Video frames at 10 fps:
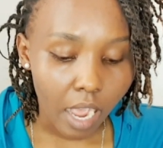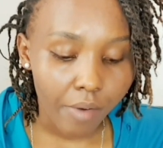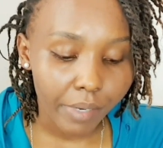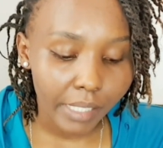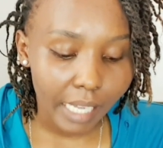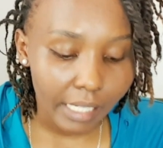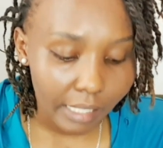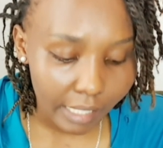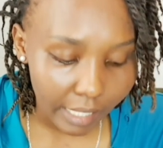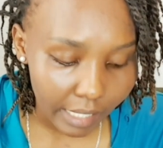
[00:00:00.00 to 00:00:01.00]
a return
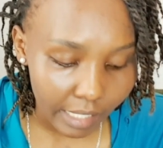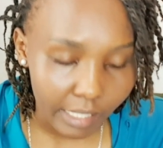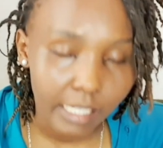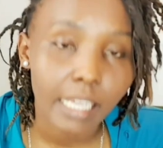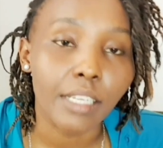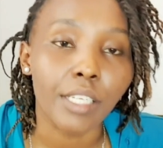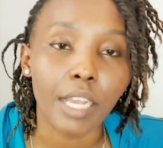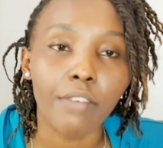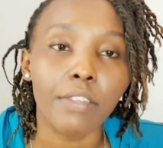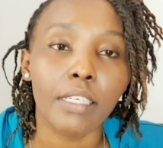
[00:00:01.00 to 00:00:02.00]
ticket and
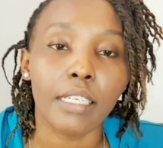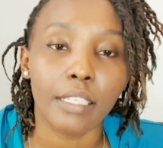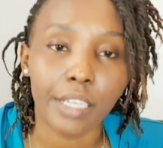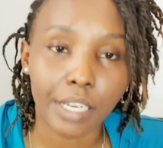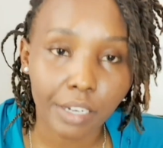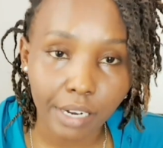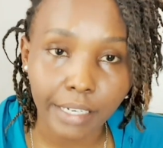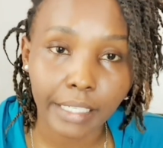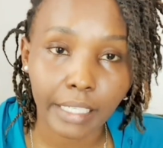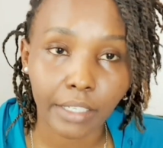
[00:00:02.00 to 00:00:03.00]
travel itinerary.